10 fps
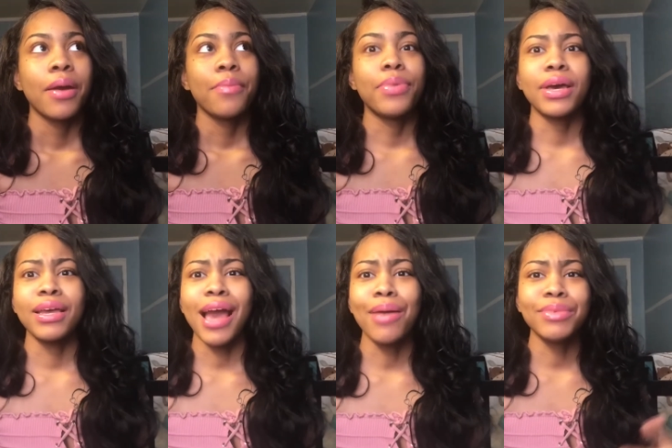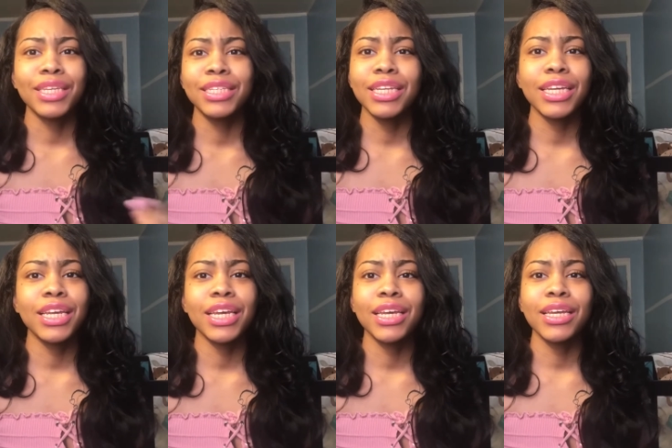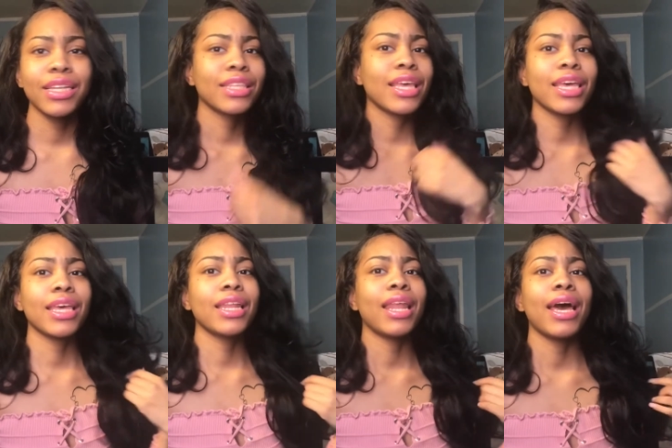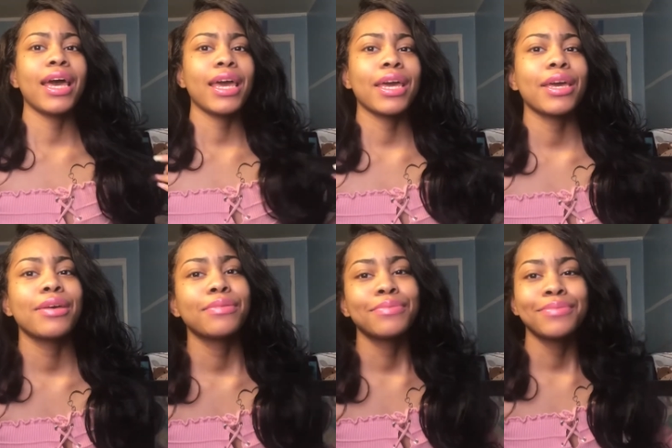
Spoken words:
But I'm just sitting here thinking, like,